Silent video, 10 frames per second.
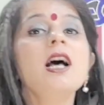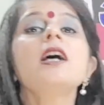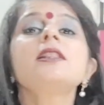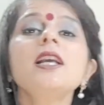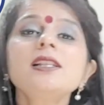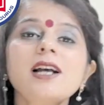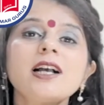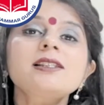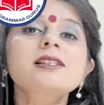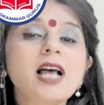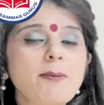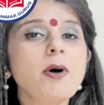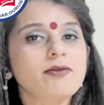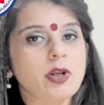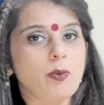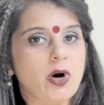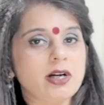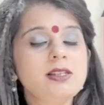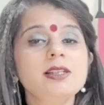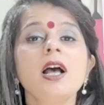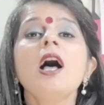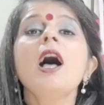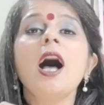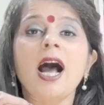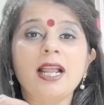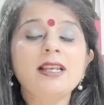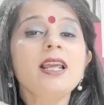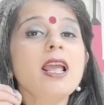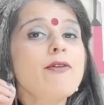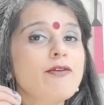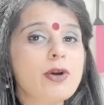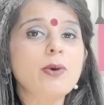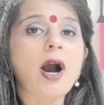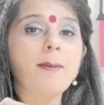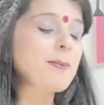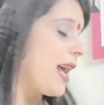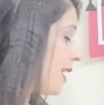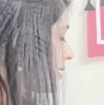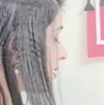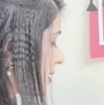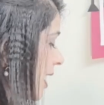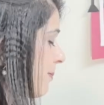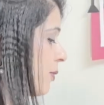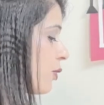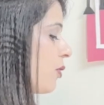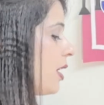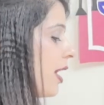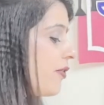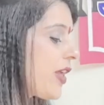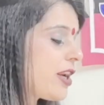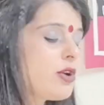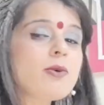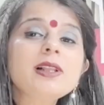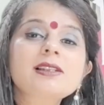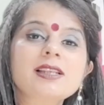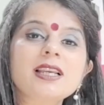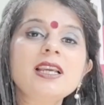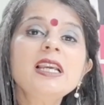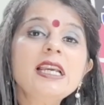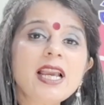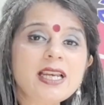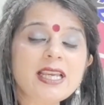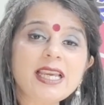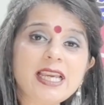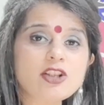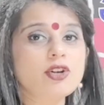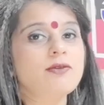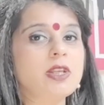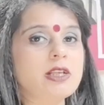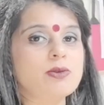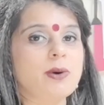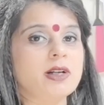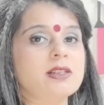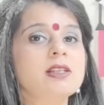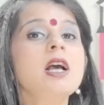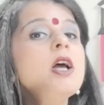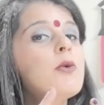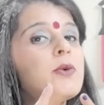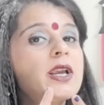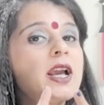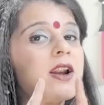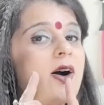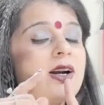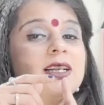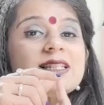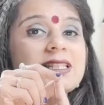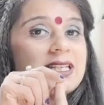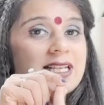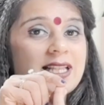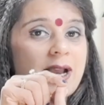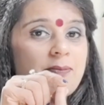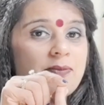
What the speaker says: These are some of the words, and if you apply the same rule, then you will see in each of these words, we cannot see them,